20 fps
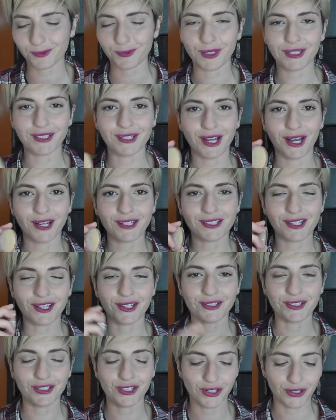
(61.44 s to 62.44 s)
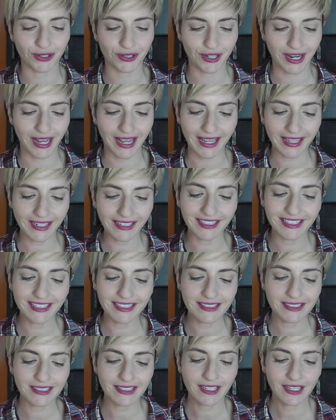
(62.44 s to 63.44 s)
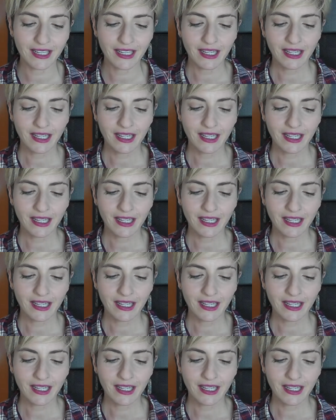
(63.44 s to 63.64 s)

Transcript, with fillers: and whatnot onto your eyelids,